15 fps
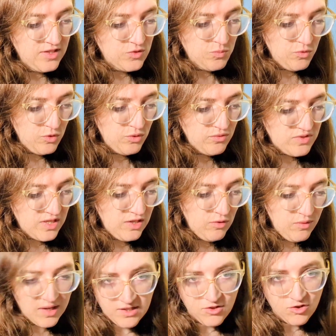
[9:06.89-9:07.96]
moves that you
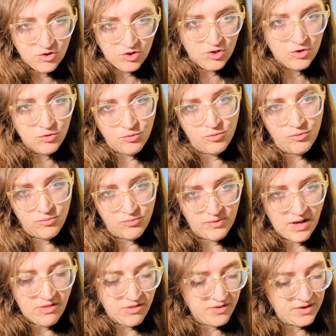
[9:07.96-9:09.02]
get to do
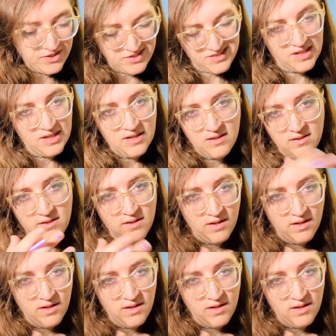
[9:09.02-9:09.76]
rather than just like